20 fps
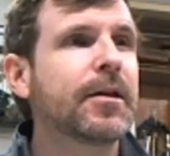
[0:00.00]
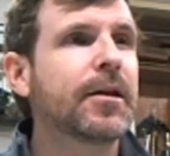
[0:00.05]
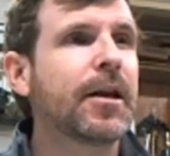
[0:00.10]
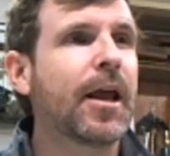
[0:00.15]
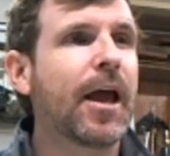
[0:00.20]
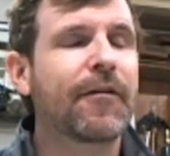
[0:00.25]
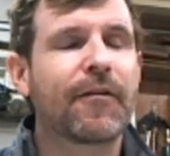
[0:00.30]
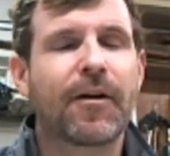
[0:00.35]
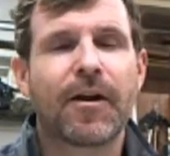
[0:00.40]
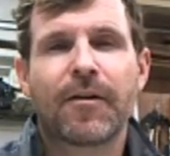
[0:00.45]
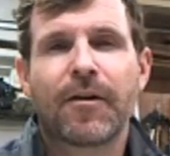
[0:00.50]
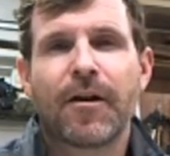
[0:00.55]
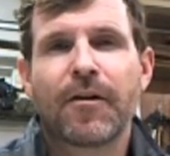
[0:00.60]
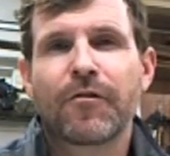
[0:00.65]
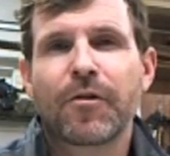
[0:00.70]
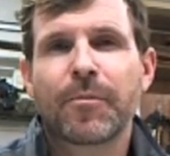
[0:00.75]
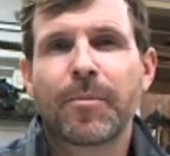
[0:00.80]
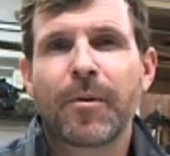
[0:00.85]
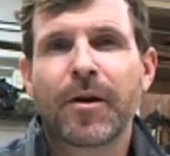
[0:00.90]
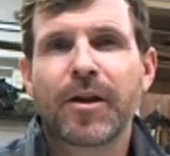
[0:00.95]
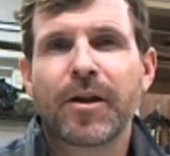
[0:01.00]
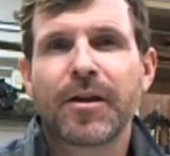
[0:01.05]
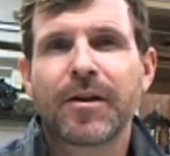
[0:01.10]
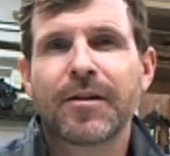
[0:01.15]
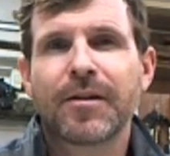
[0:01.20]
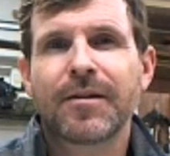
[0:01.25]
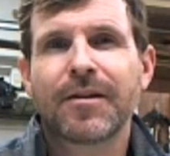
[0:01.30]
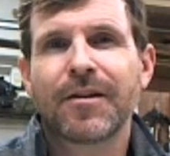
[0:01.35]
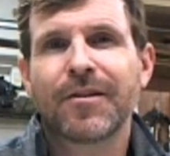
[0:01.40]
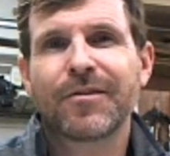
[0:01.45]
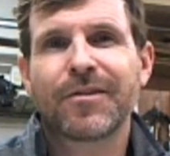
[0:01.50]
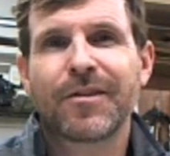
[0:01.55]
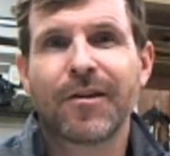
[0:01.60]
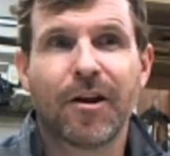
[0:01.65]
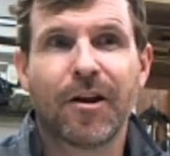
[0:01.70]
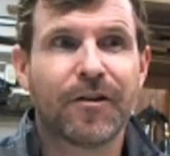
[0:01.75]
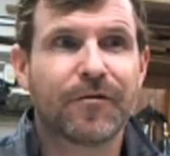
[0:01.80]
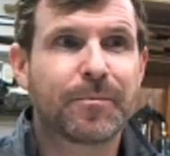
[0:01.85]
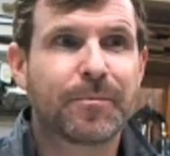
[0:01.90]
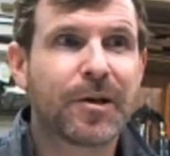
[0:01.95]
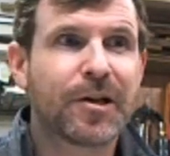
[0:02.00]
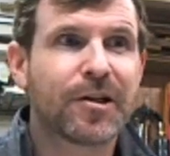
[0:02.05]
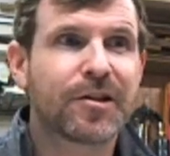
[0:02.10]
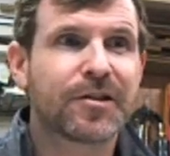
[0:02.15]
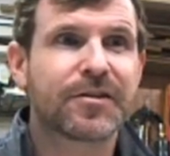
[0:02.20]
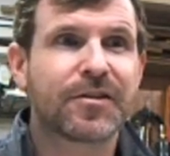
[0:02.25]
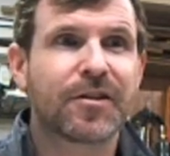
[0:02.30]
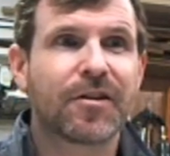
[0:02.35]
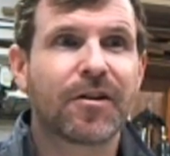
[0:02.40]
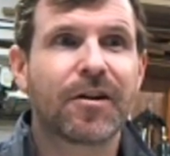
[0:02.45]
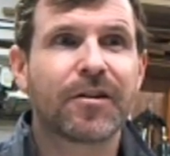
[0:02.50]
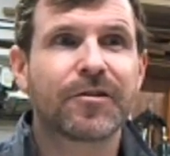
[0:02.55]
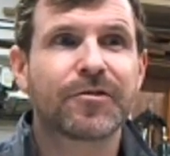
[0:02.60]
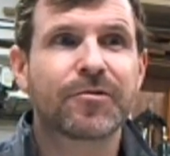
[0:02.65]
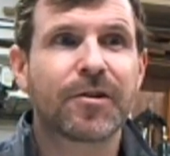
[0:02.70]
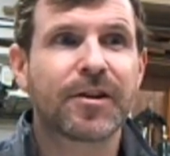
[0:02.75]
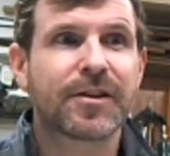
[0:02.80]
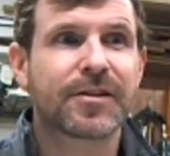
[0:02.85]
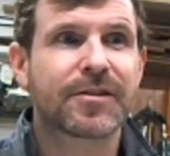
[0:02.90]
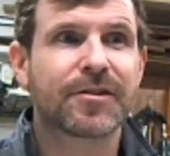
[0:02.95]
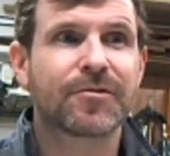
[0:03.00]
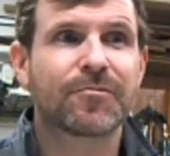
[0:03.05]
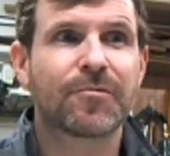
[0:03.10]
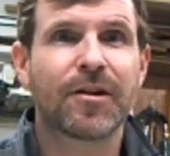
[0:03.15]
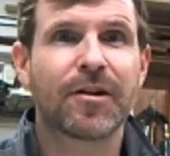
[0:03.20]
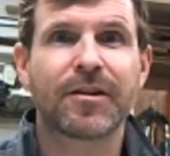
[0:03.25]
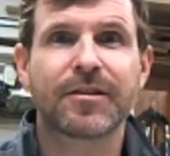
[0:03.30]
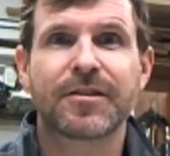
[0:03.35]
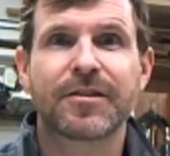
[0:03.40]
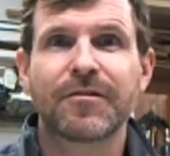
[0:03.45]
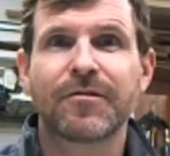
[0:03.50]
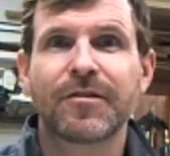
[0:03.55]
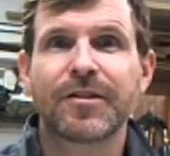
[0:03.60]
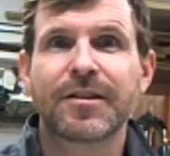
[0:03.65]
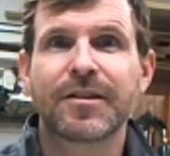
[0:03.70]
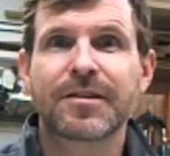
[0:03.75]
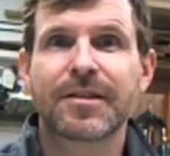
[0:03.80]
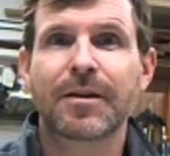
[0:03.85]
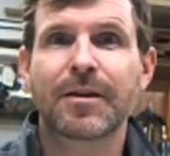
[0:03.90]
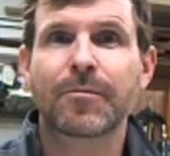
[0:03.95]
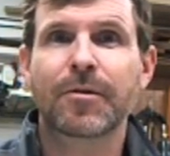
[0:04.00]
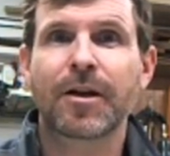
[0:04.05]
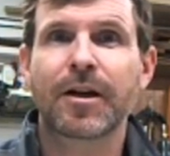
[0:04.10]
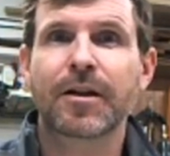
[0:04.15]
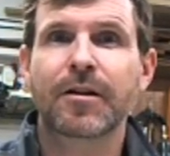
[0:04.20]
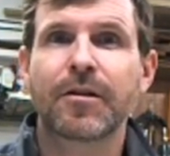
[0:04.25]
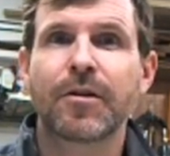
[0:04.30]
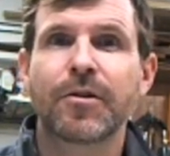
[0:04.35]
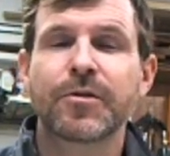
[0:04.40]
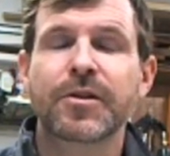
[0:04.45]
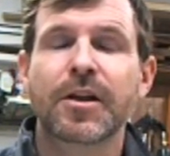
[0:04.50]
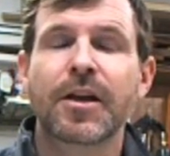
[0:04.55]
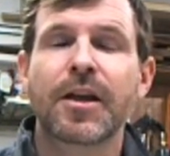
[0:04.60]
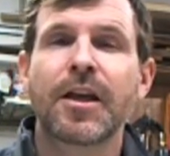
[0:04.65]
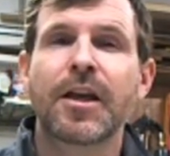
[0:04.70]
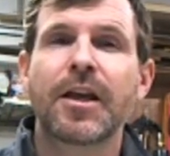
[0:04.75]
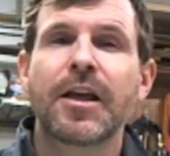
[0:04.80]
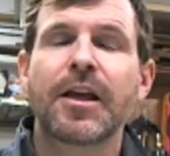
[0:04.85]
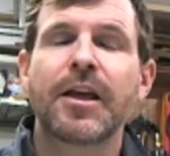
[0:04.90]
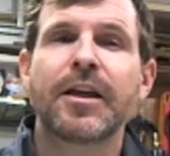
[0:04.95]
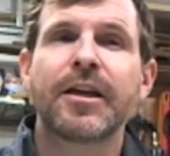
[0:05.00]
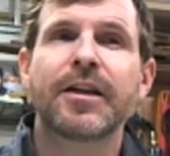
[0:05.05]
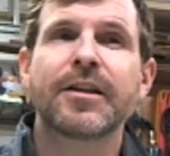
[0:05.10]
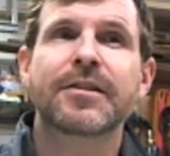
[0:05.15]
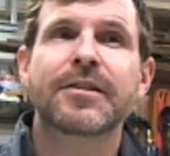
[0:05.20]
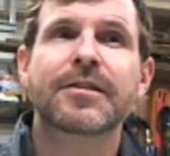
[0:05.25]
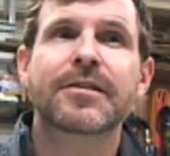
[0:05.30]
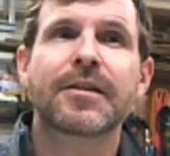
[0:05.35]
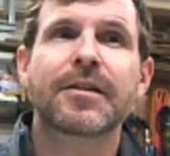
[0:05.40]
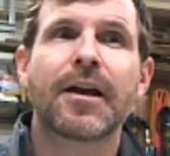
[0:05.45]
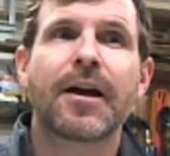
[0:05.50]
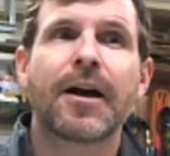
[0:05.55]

everybody, they all have beards. They're all dressed in relatively the same kind of clothes. It's